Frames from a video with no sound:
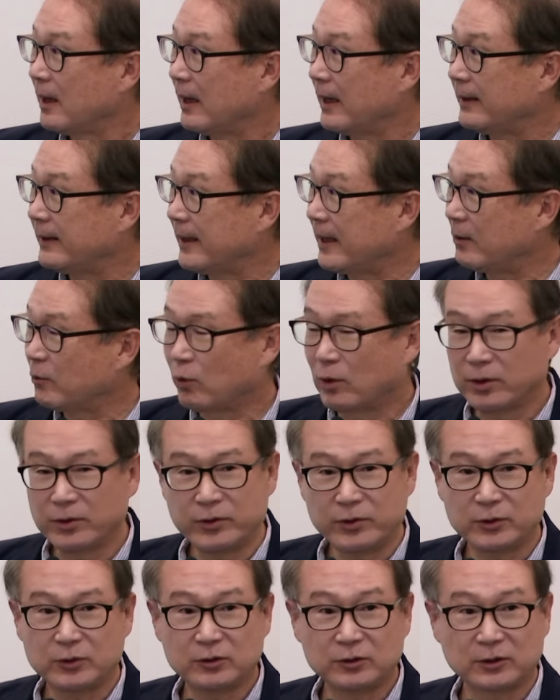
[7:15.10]
And then
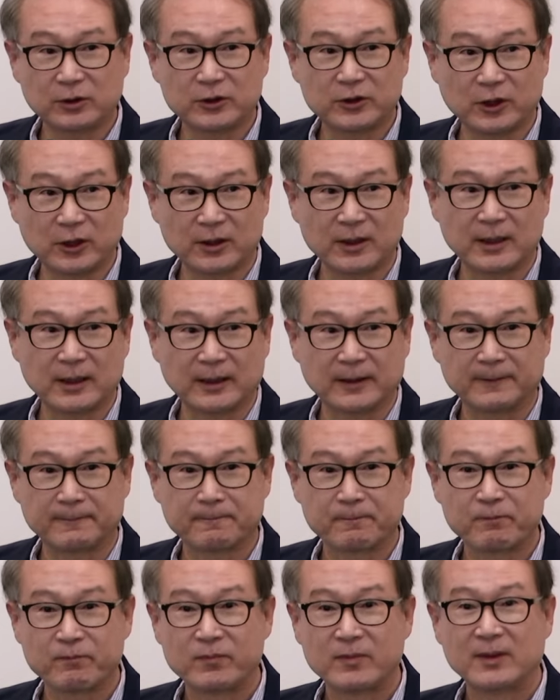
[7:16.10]
once you do the chunking,
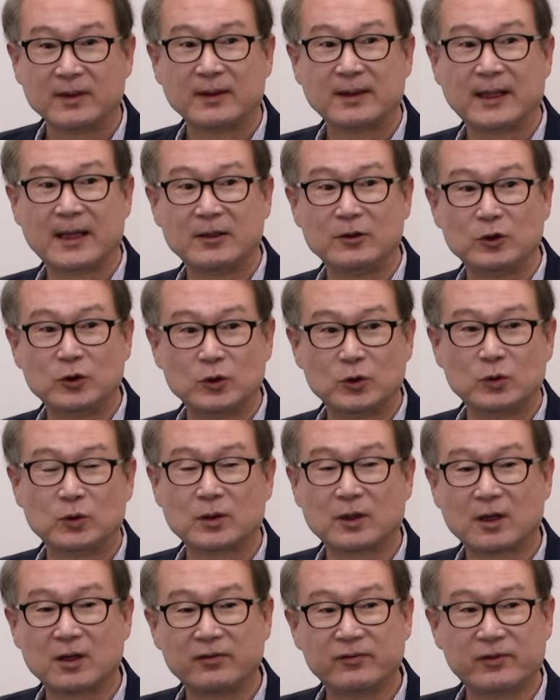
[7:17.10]
then
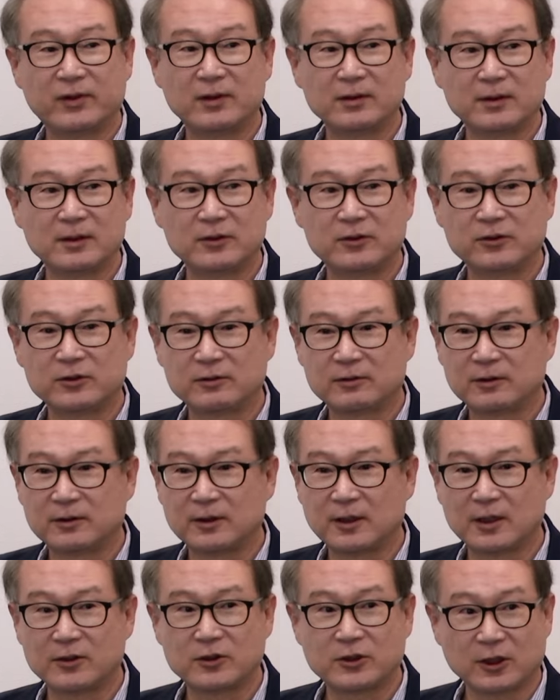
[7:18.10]
you convert this
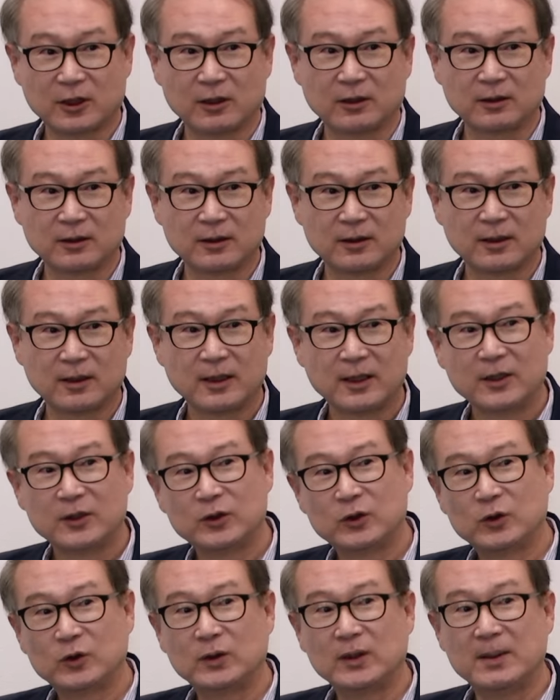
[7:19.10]
chunk
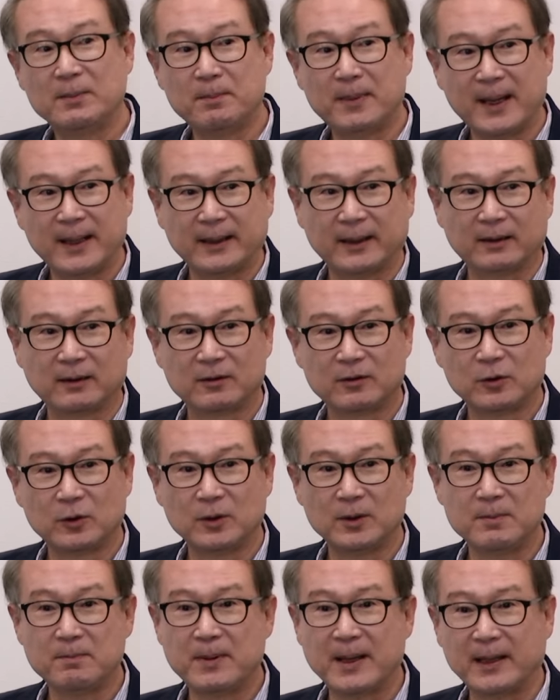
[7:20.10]
to embedding.
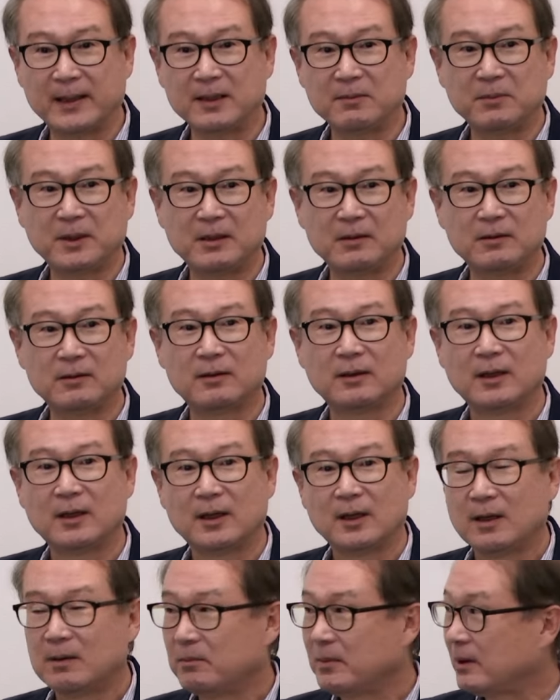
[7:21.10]
So embedding means
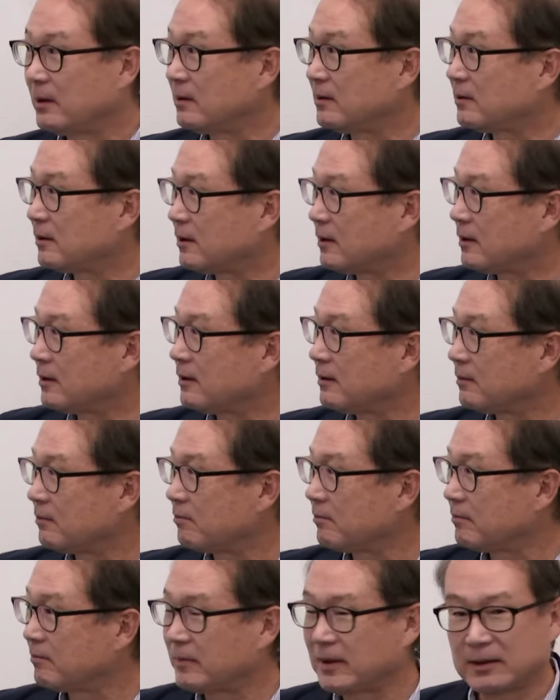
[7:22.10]
because
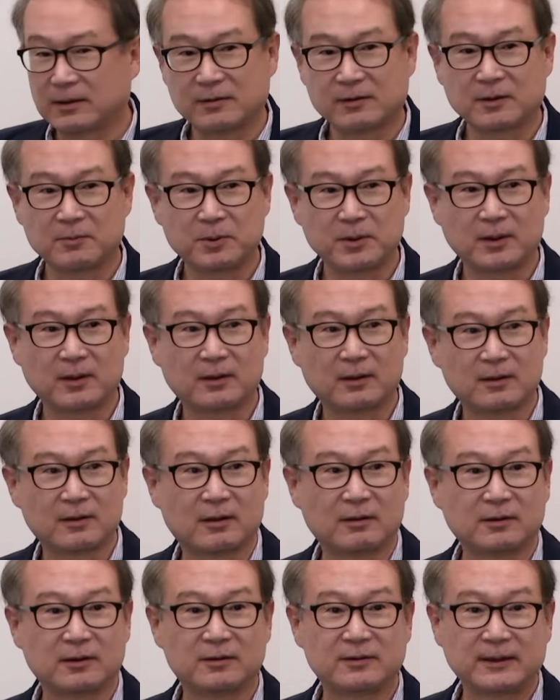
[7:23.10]
computer
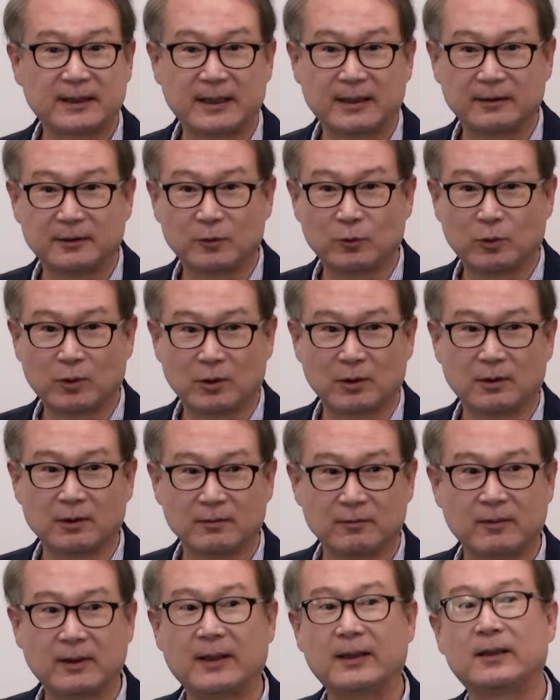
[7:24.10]
doesn't understand the
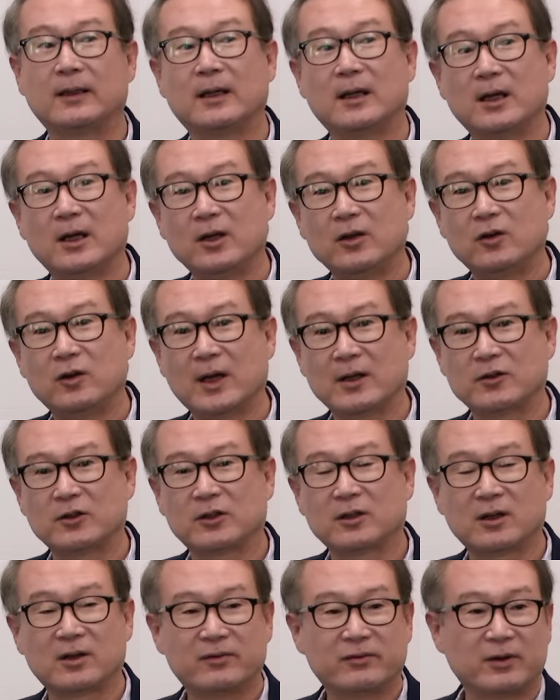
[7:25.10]
word, right? You
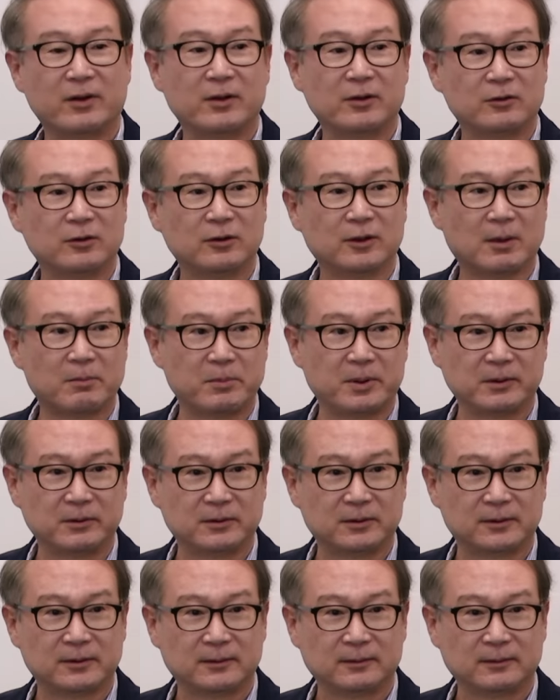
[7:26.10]
actually convert into numbers.